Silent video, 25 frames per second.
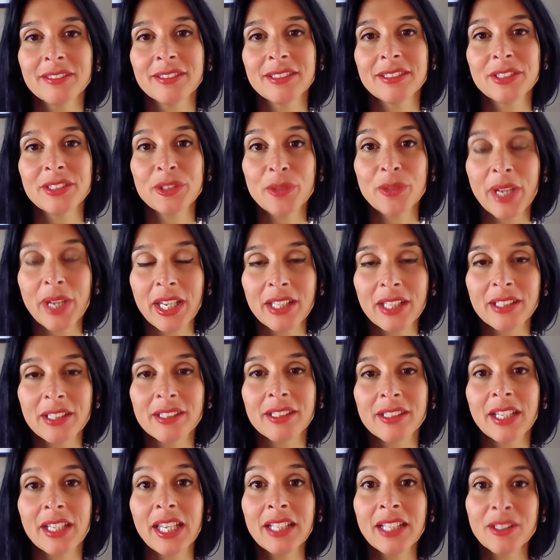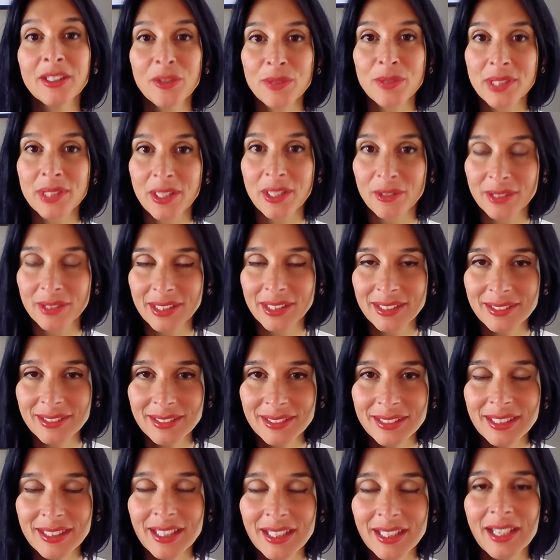trainer, and
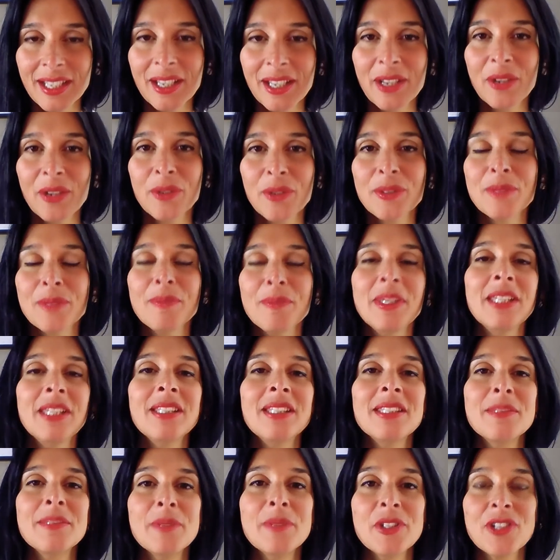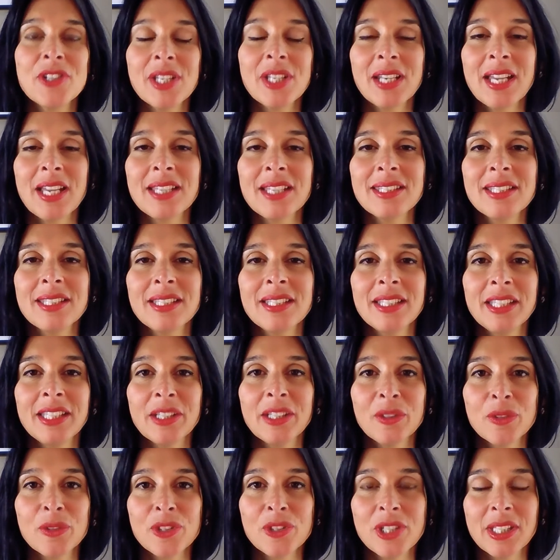consultant who's been specializing in
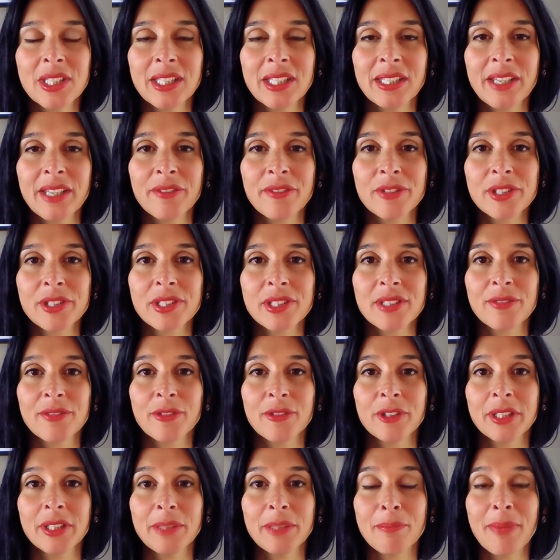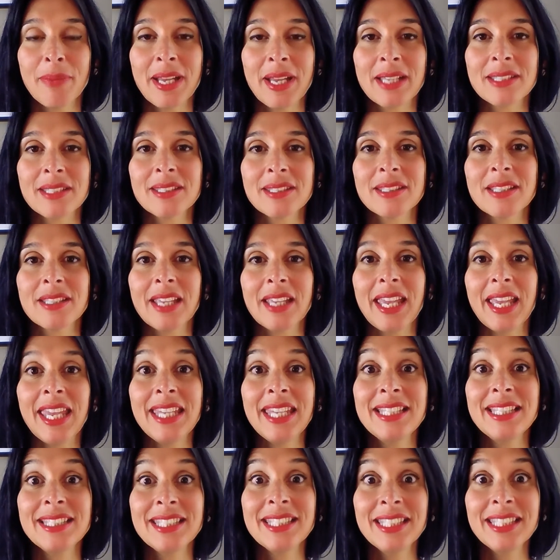inclusion and diversity for the past
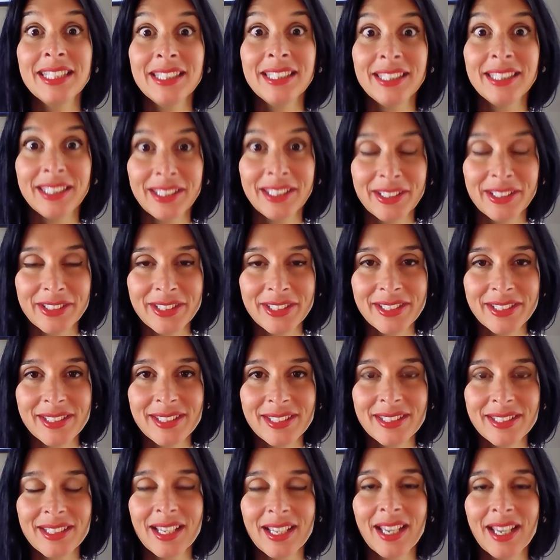18 years.